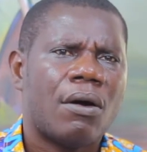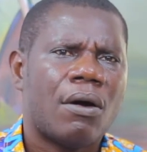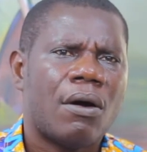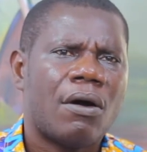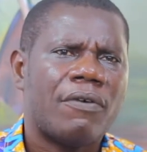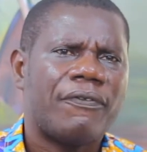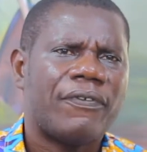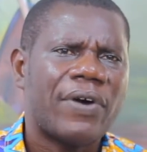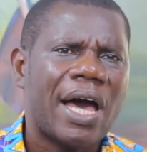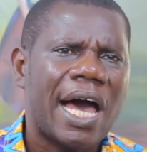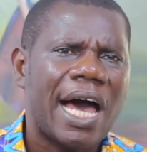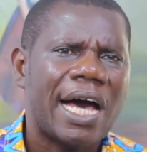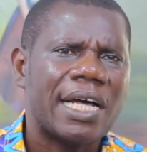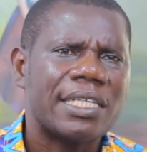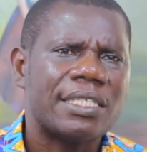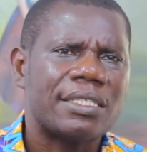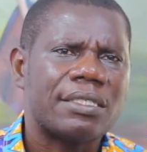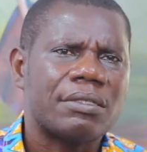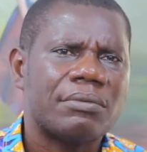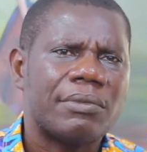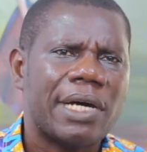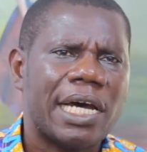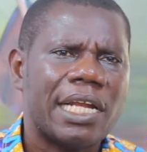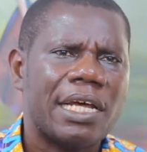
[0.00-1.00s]
of
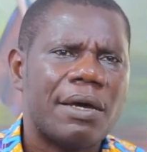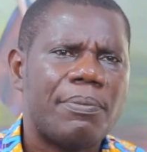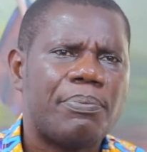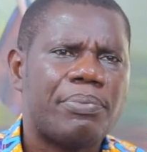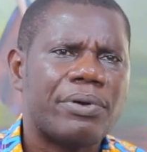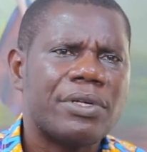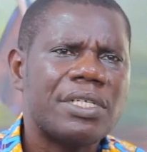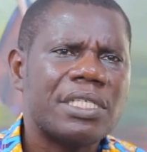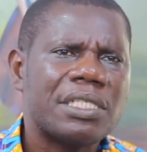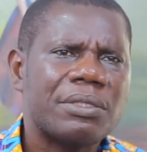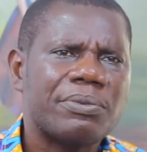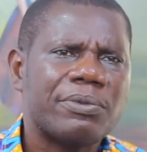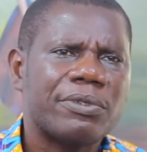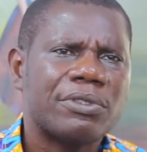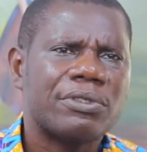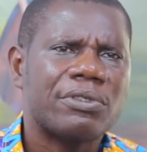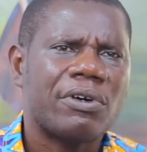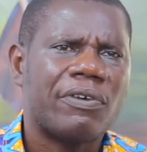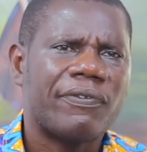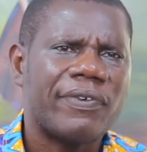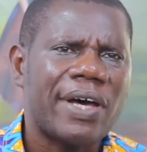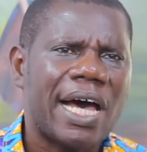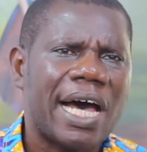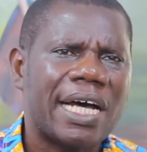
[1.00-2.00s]
art by the principles
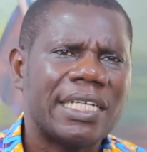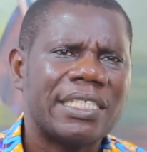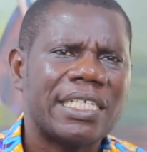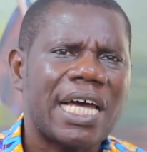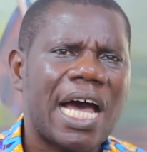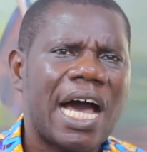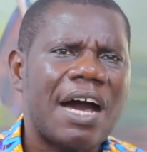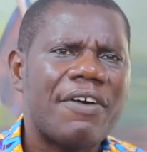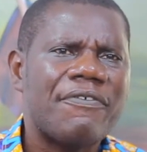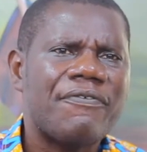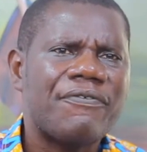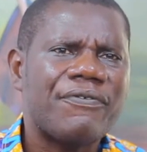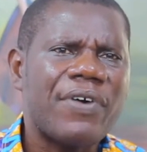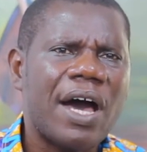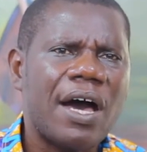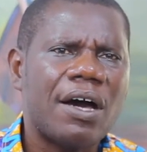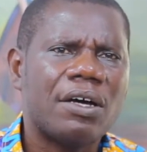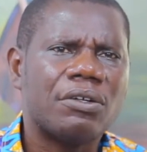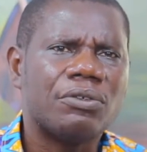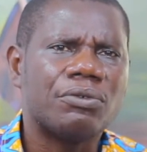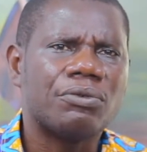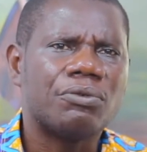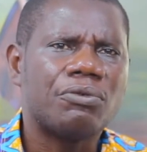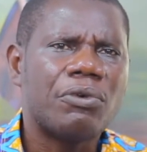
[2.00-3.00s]
of art, are
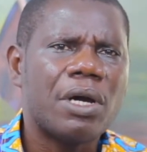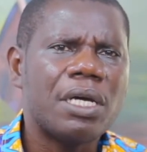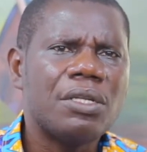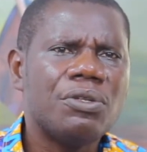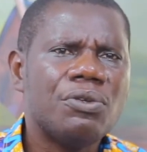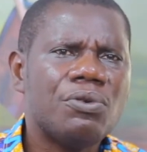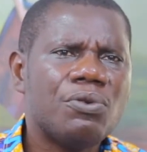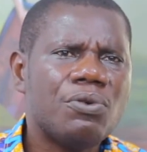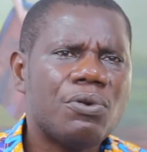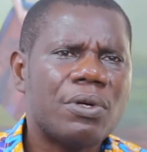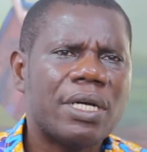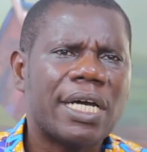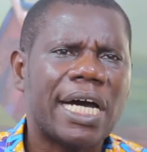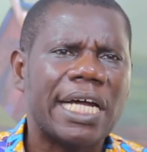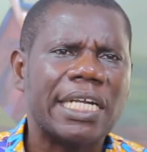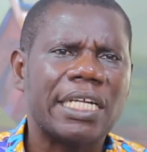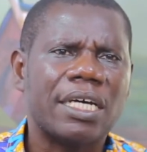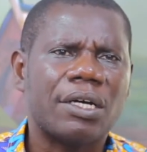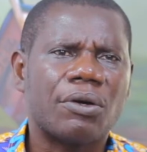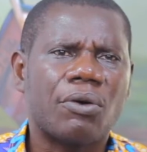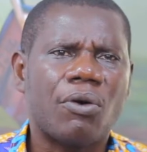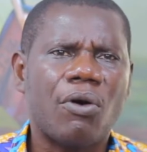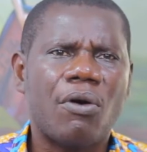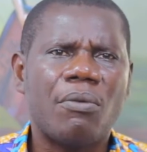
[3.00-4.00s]
found when you look at
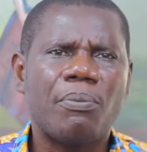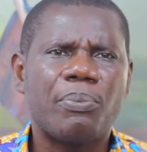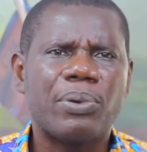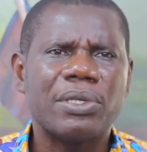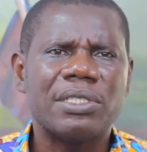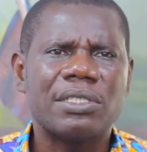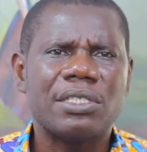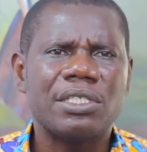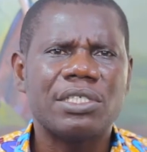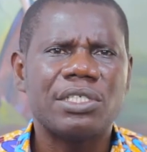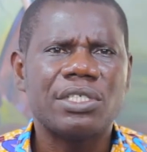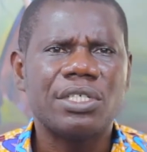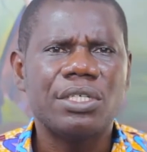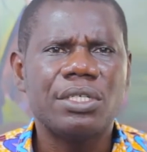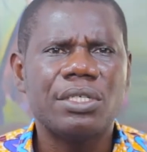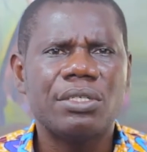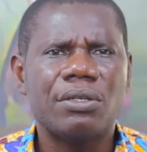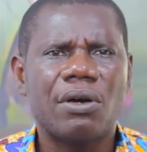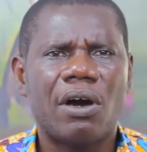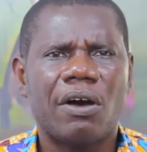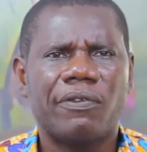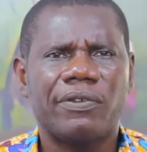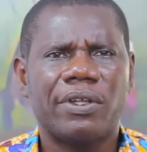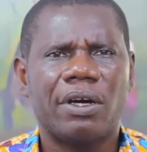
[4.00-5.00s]
the
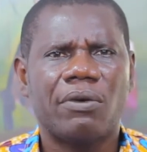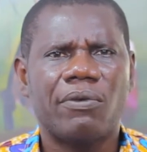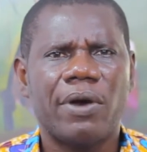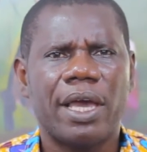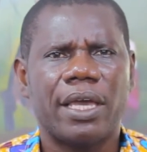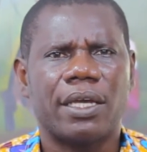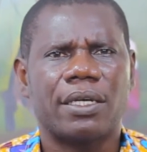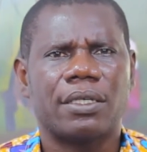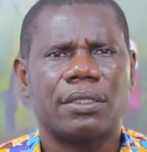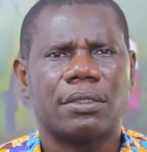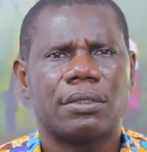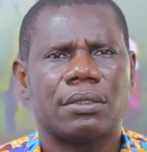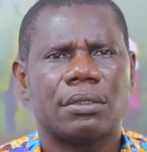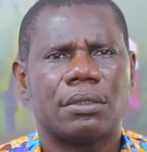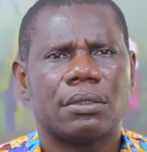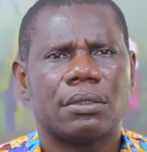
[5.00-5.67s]
composition of the work.